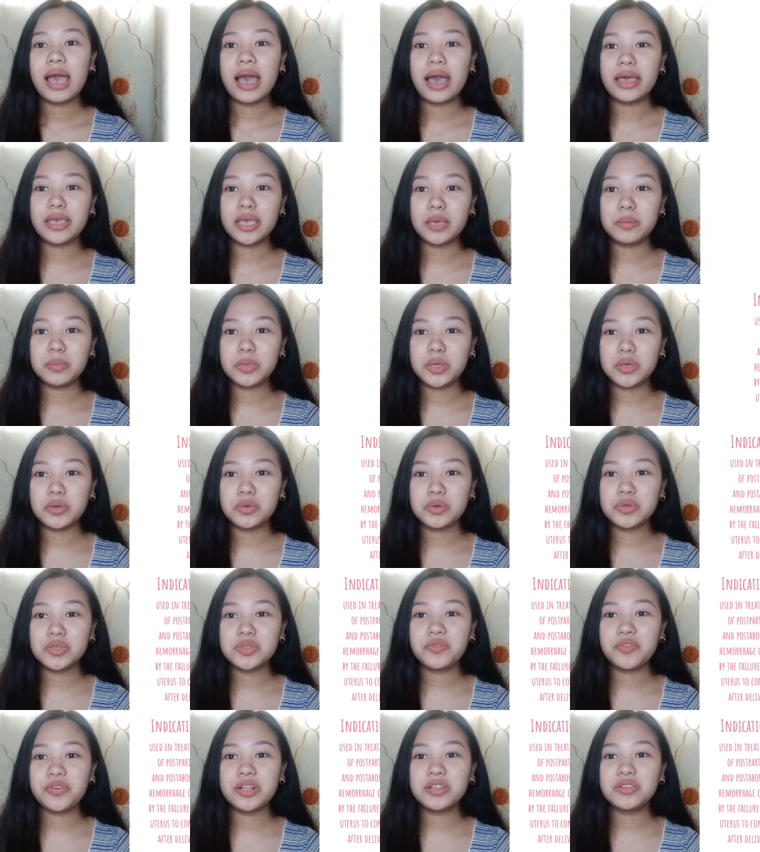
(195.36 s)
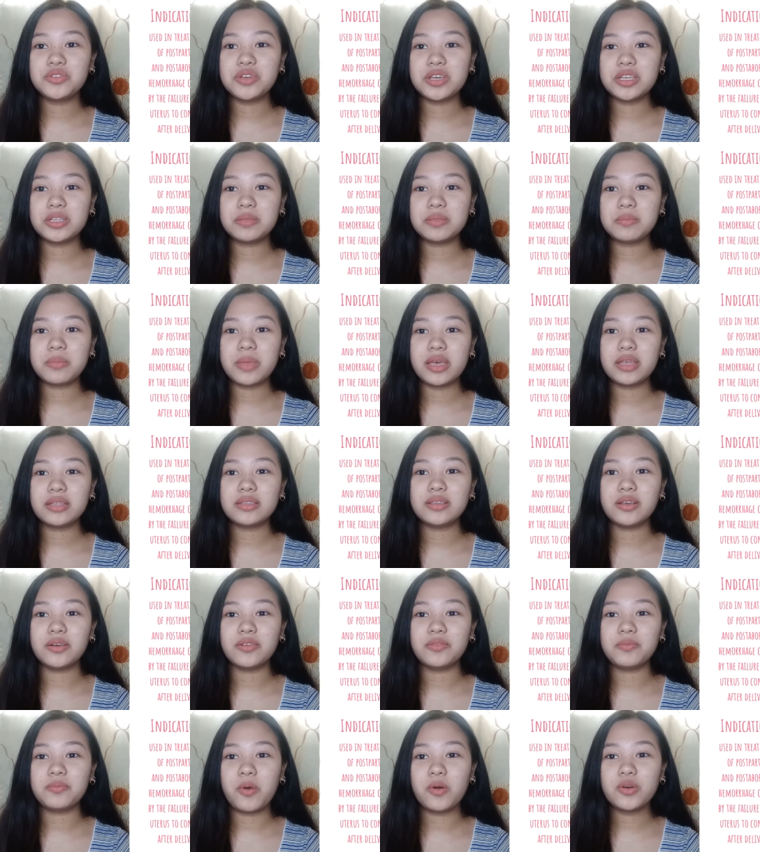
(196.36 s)
I am used for the treatment
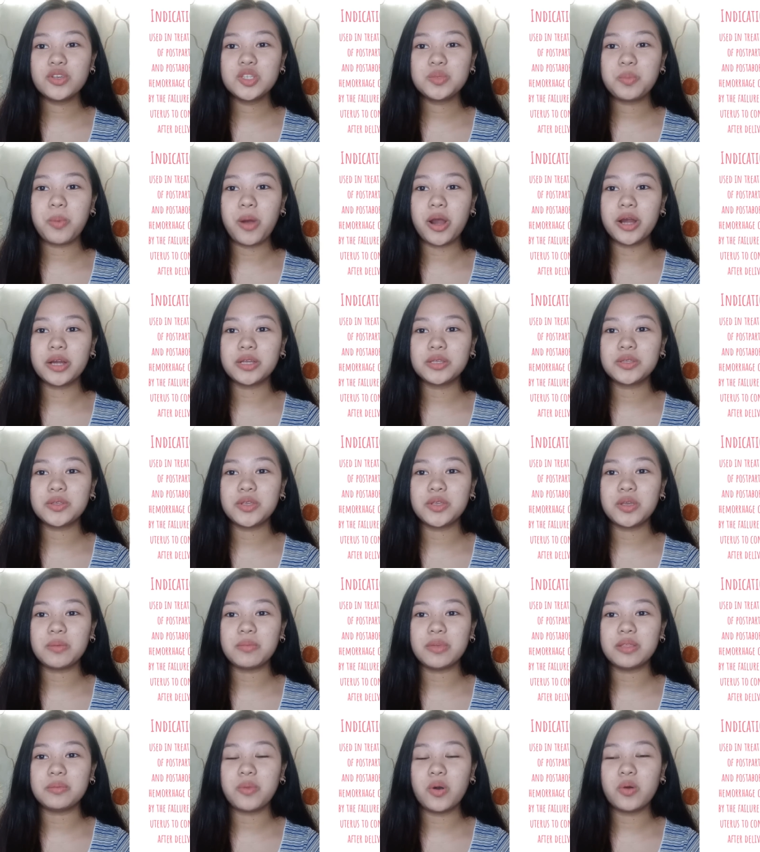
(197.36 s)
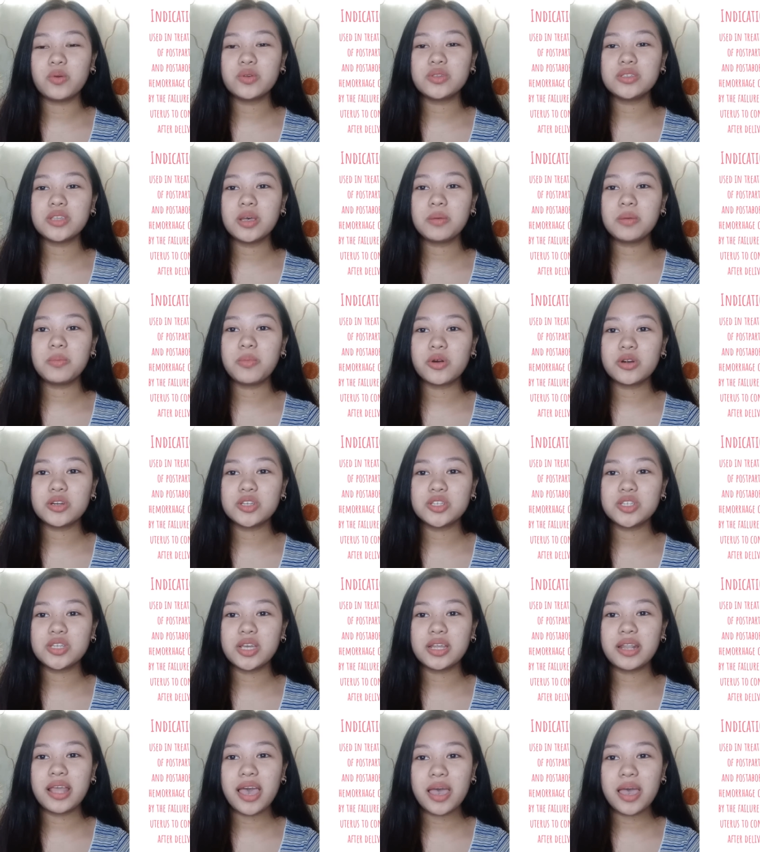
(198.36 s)
of postpartum and
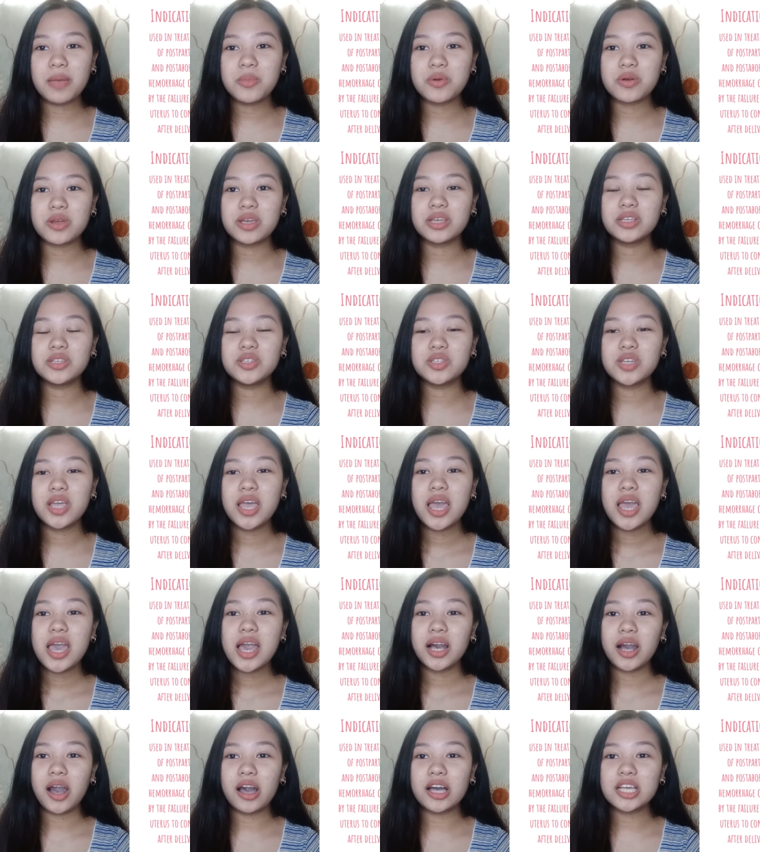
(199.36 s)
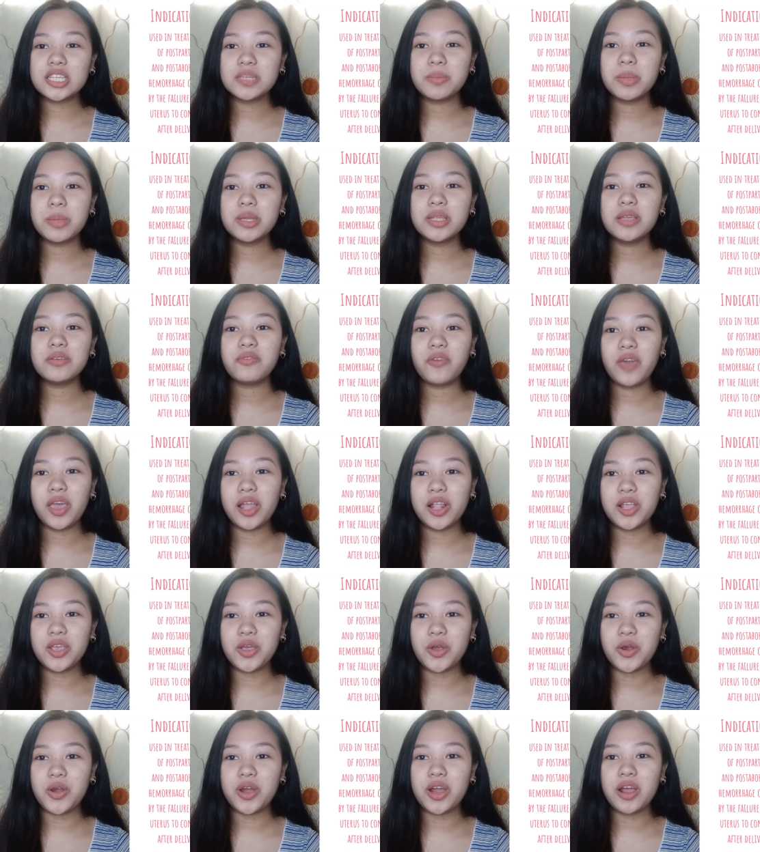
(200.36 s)
post-abortion hemorrhage caused by the
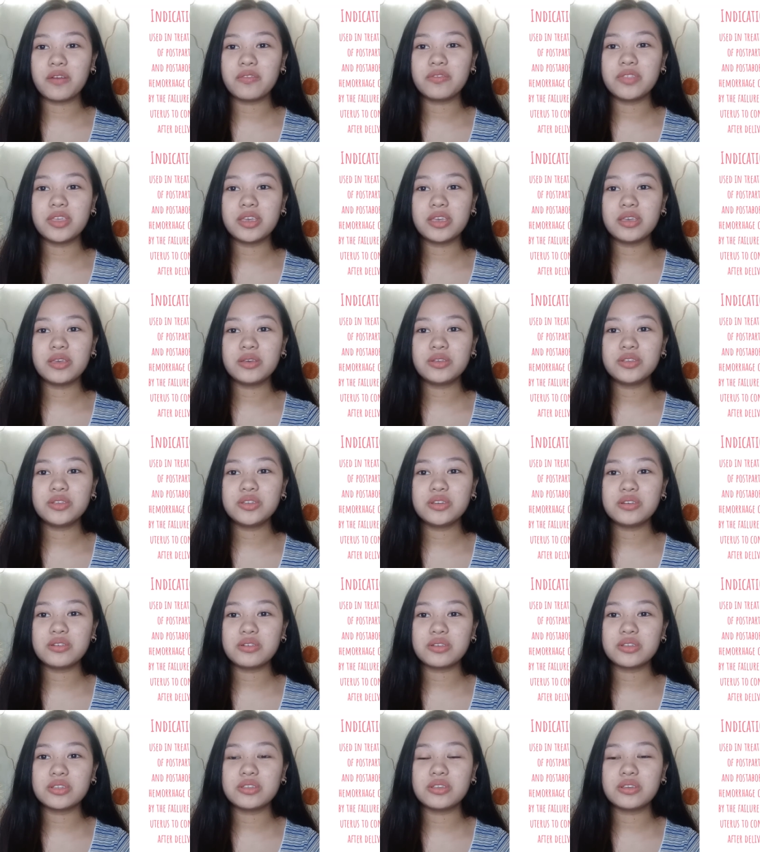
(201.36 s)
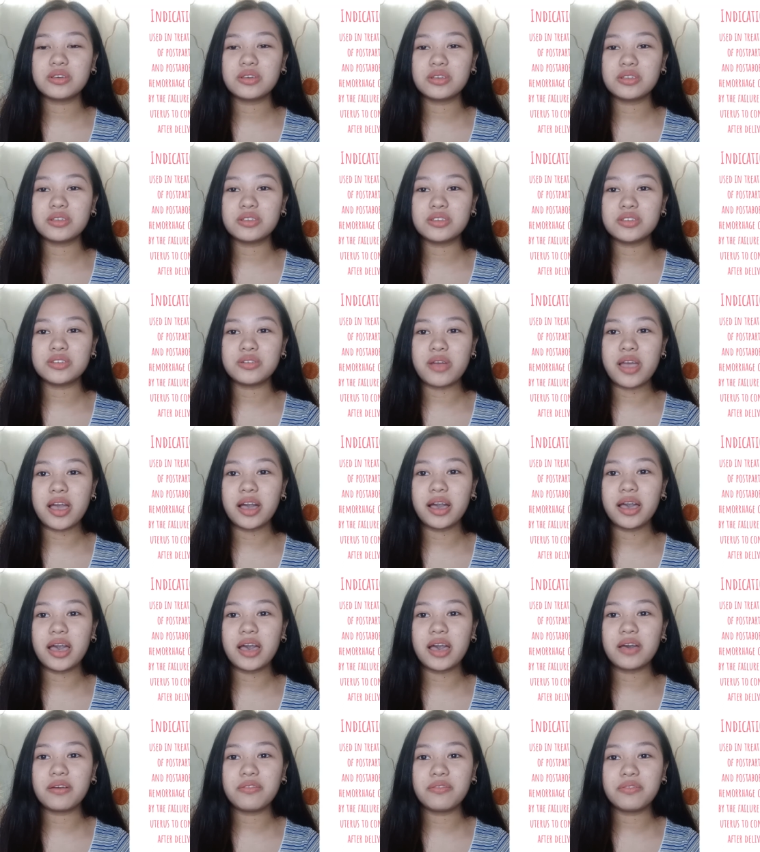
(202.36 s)
failure of the uterus to
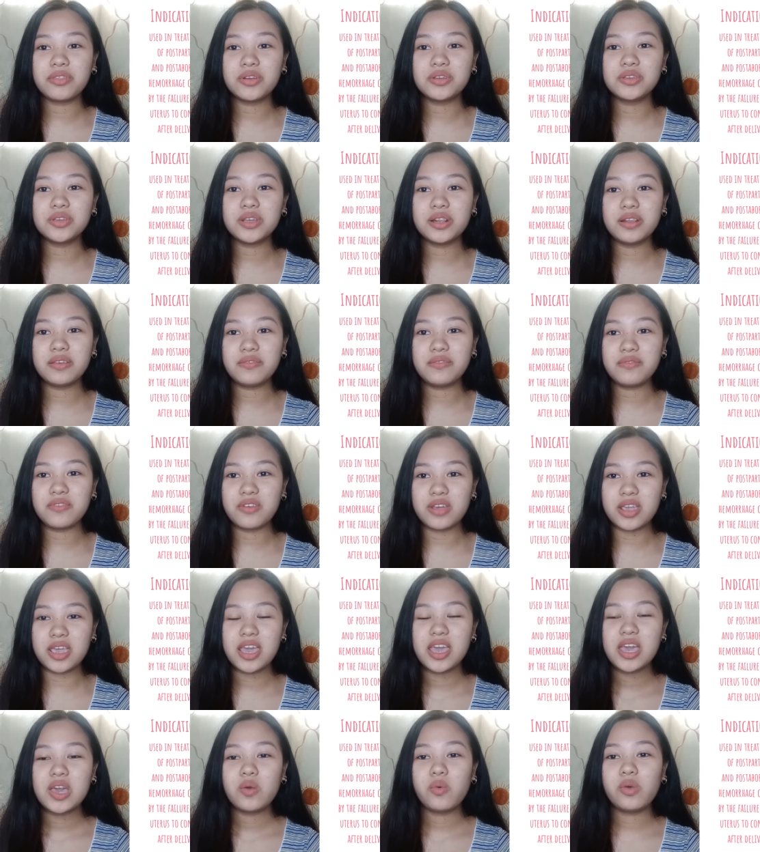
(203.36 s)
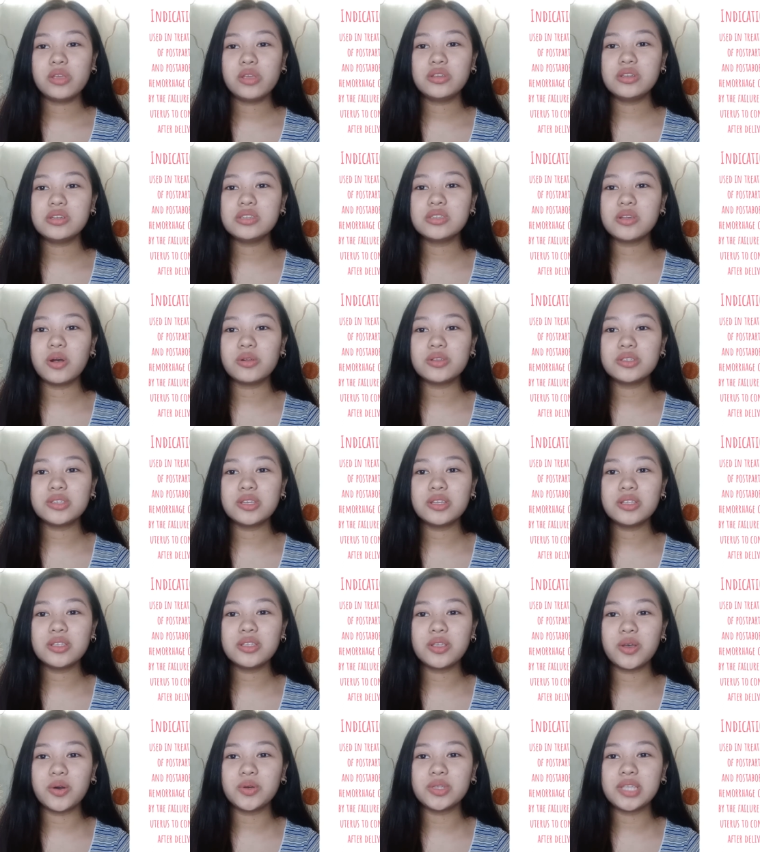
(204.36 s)
contract after delivery, which is also
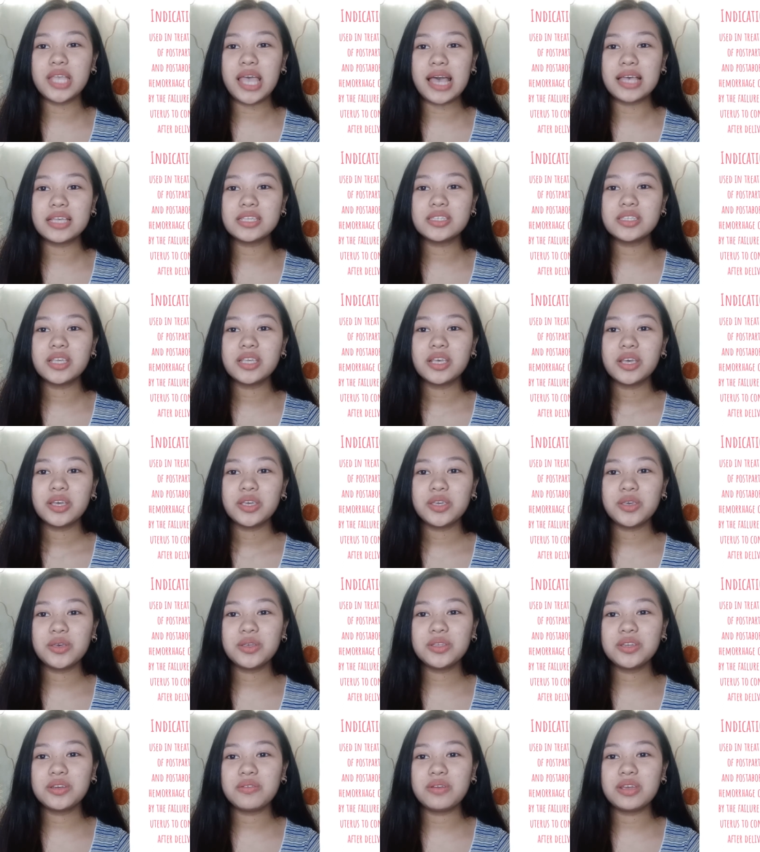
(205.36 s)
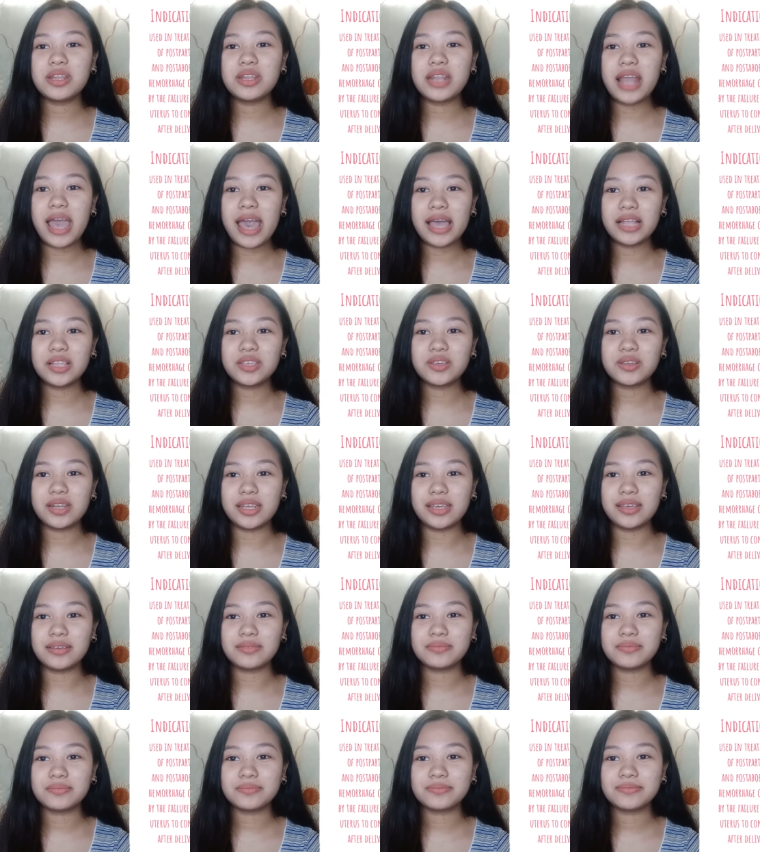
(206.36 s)
known as uterine
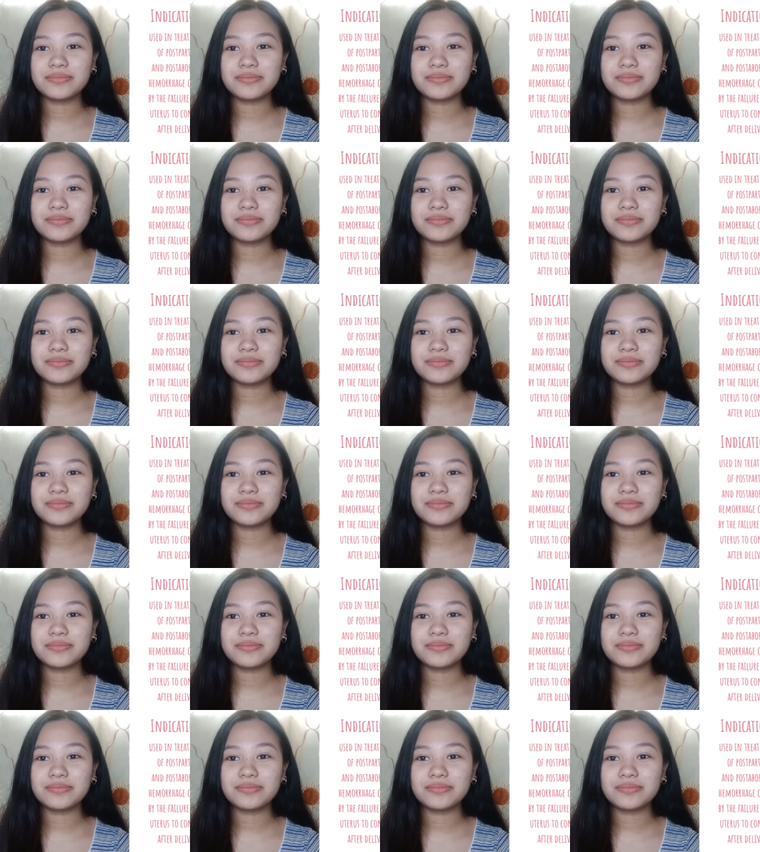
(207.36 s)
atony.